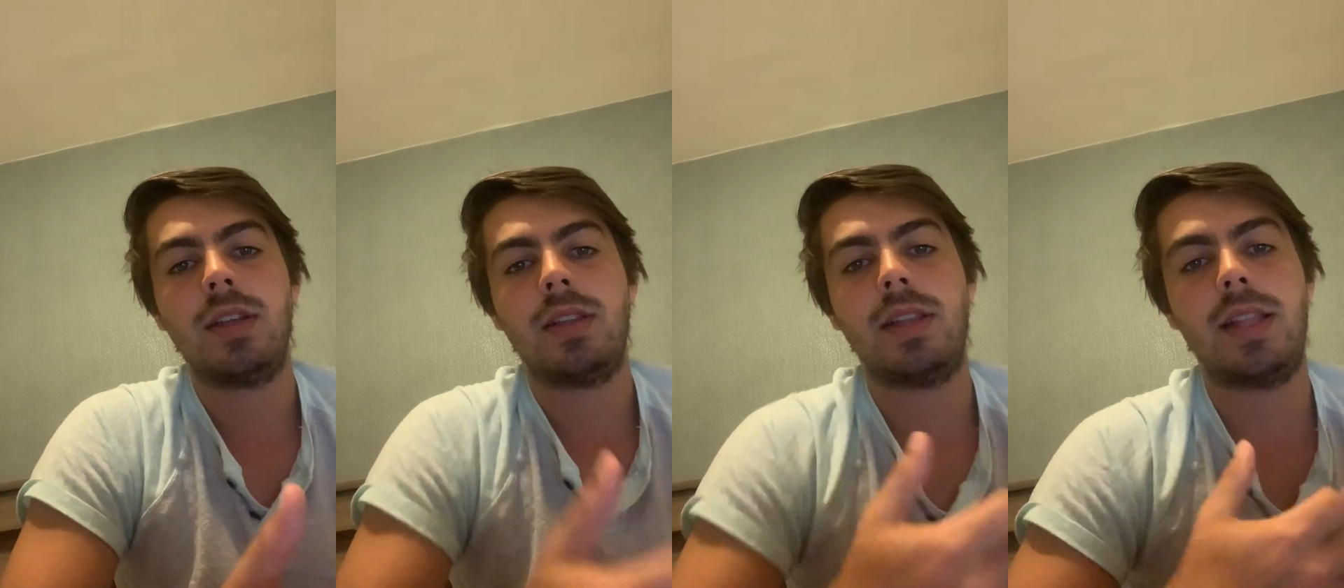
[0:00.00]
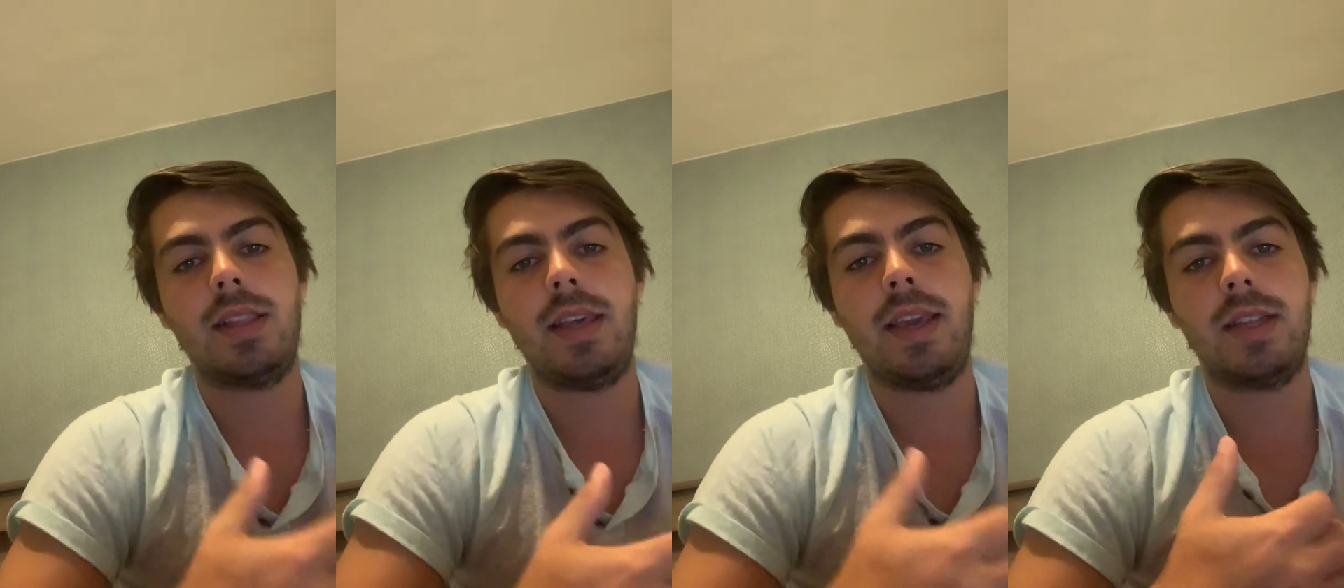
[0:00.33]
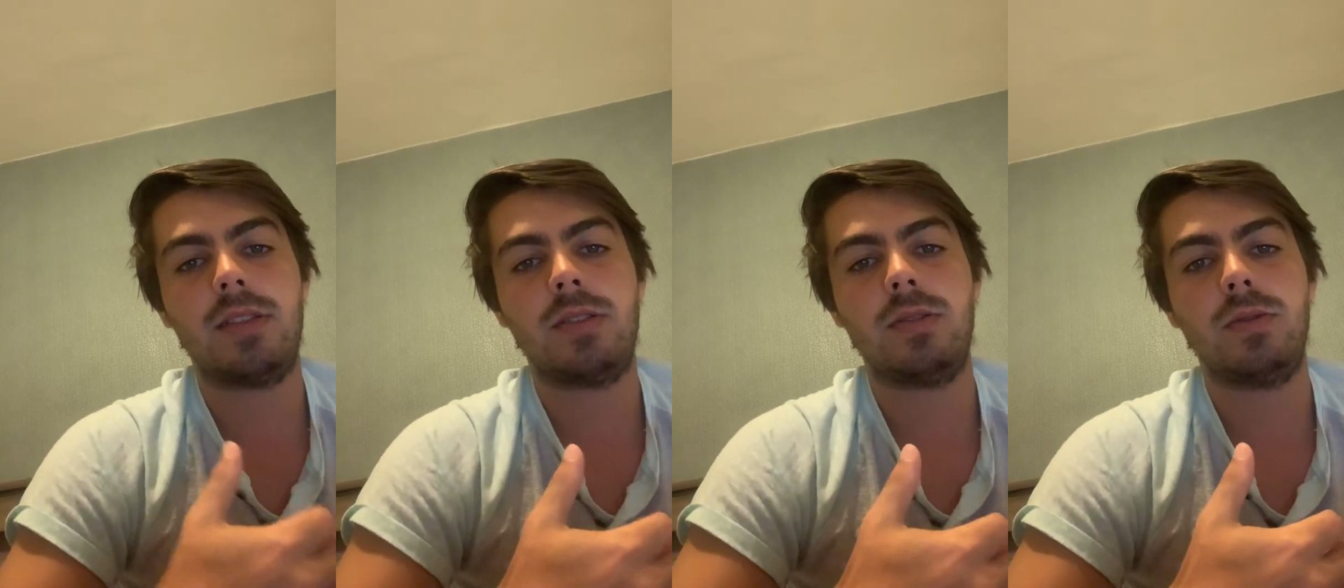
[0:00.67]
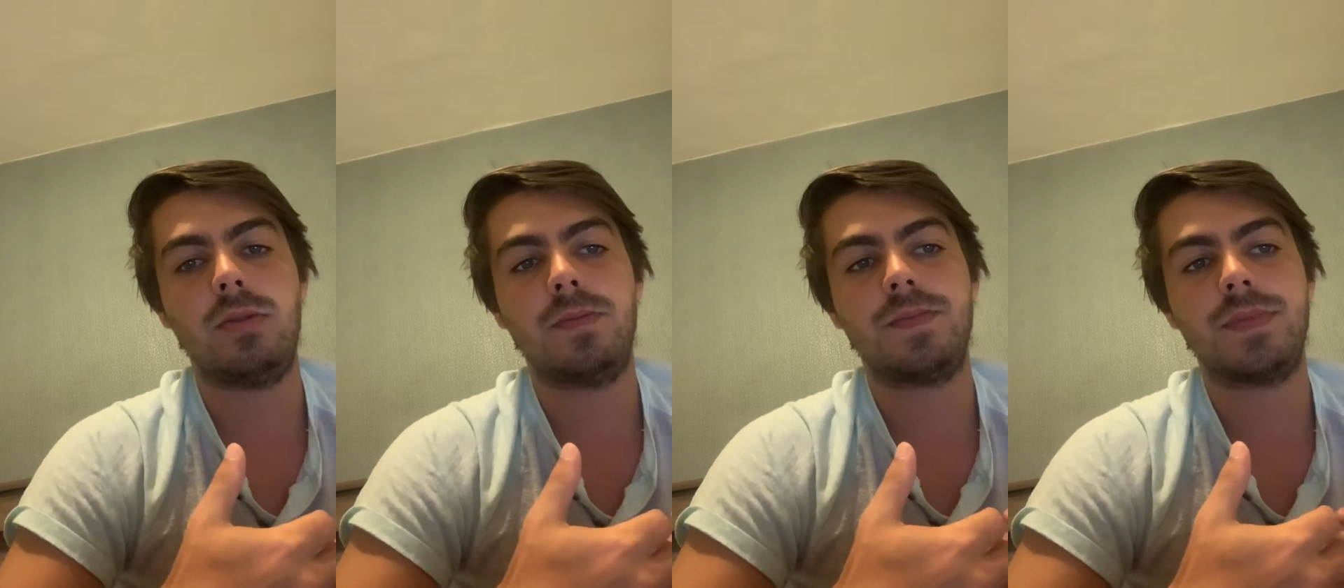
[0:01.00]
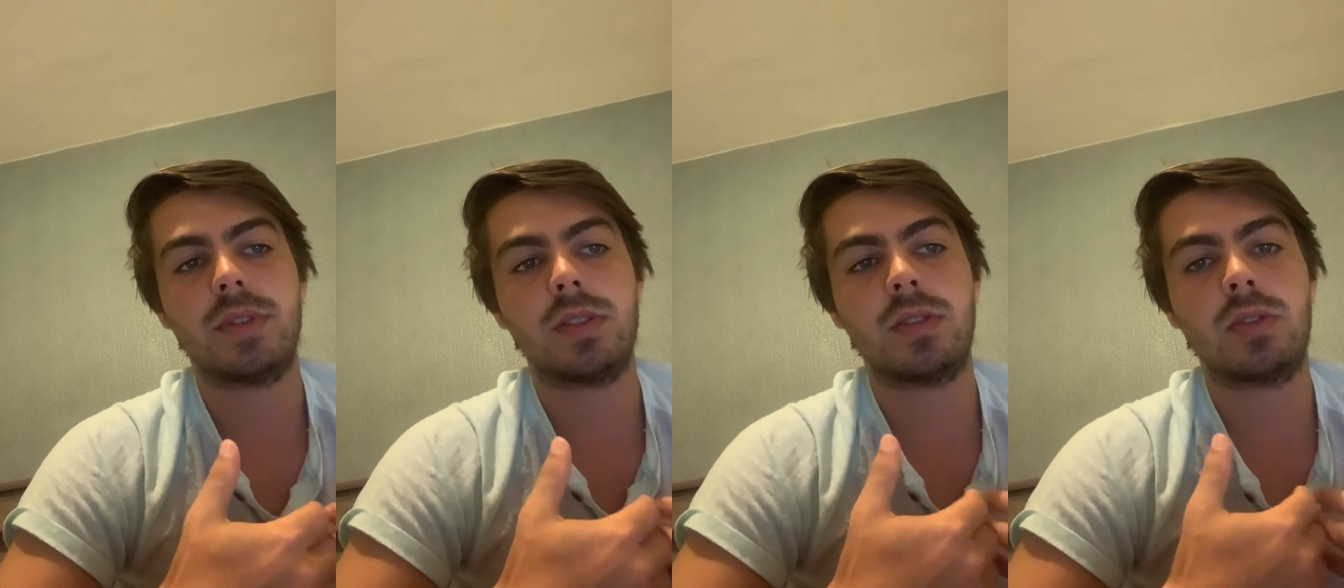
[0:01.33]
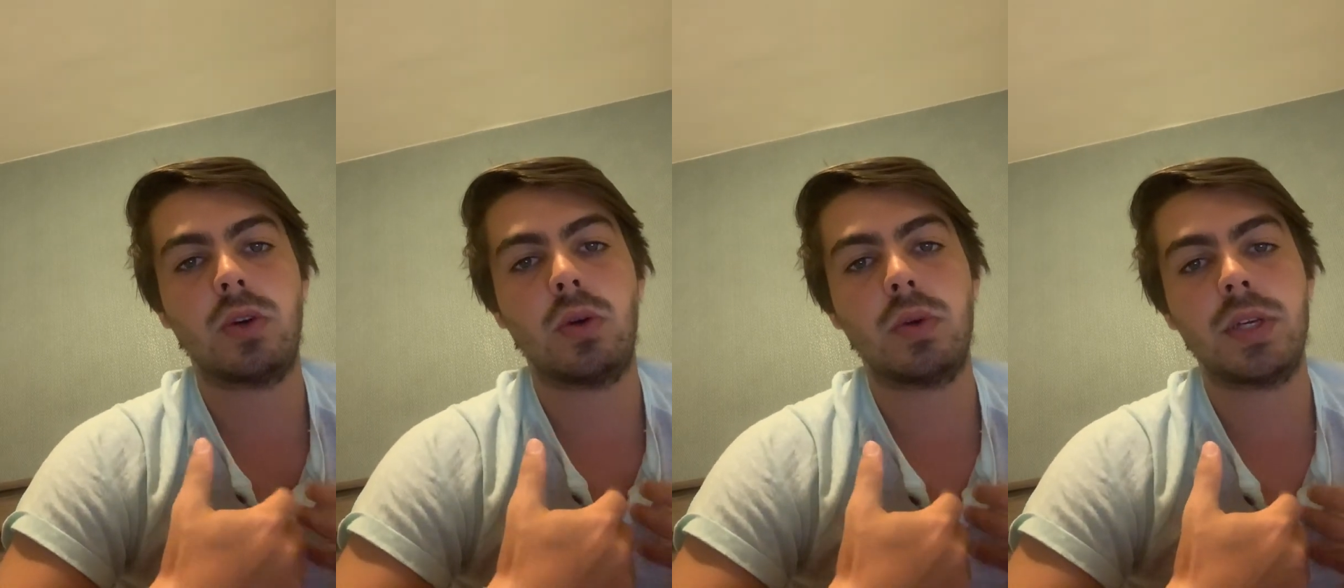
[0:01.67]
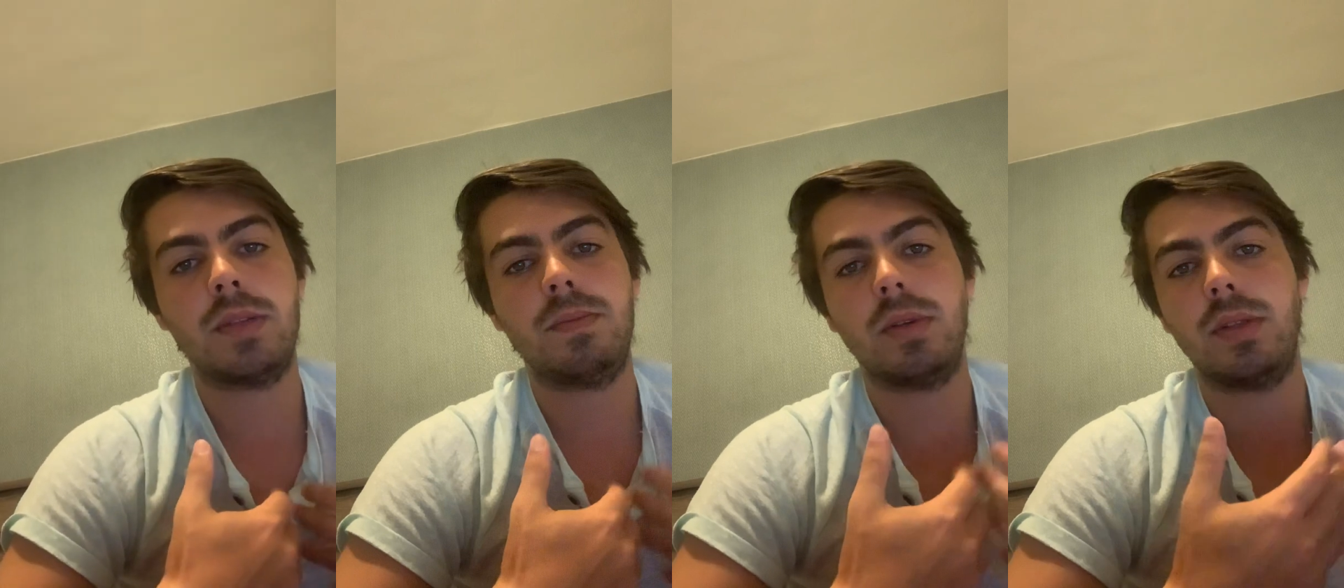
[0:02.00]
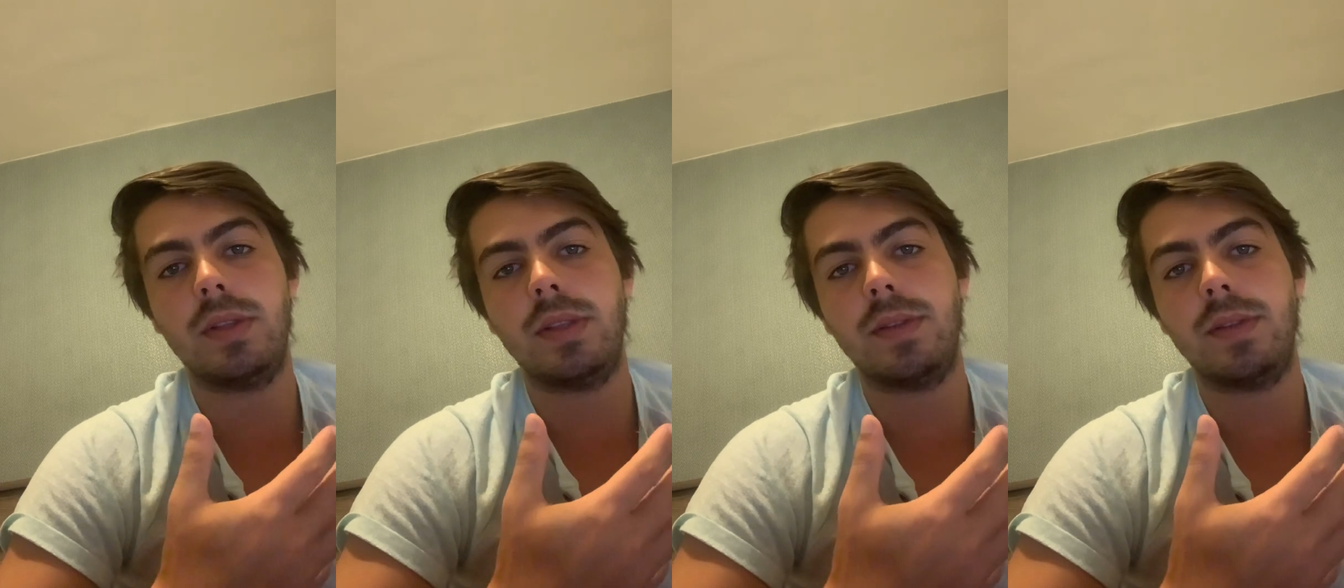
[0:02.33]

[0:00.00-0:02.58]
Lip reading: that they had to soak it, but